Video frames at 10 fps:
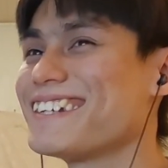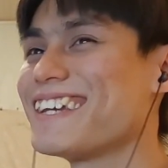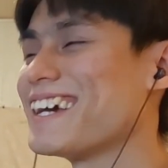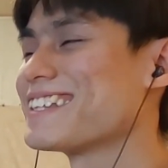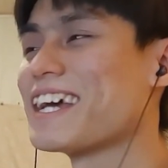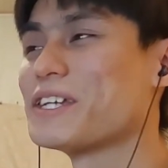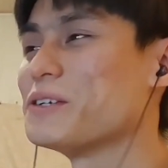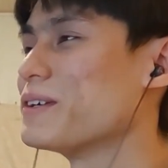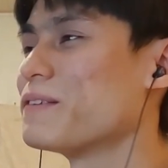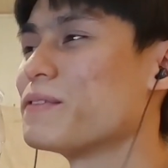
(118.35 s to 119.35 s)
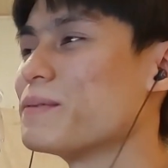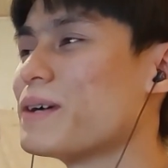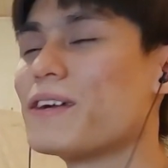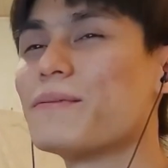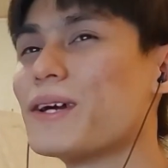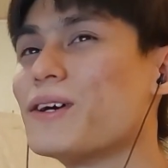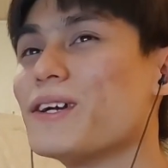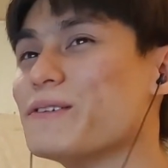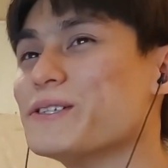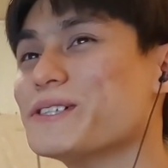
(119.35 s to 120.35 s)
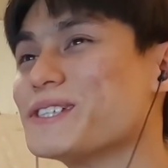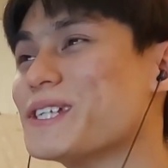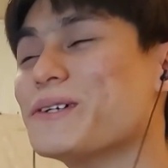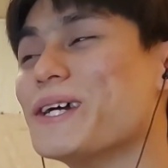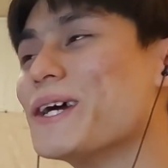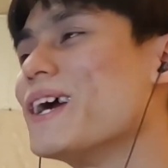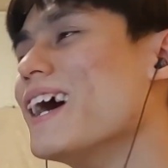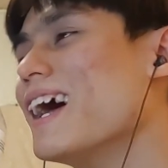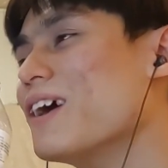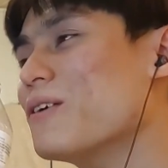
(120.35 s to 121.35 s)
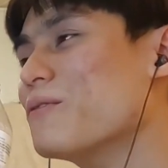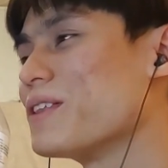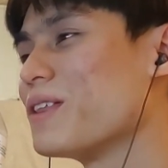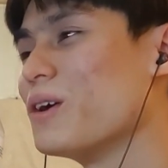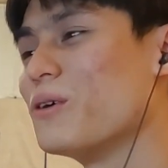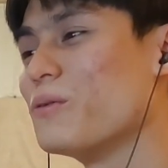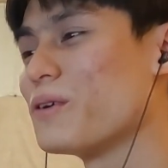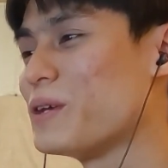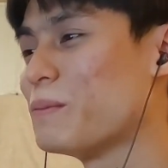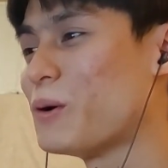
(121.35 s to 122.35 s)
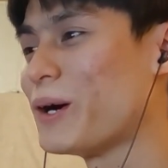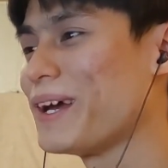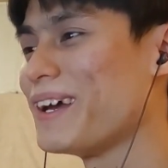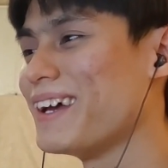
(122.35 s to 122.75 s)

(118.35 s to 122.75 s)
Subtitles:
can't thank you enough from the bottom of my heart if you are still here with your boy.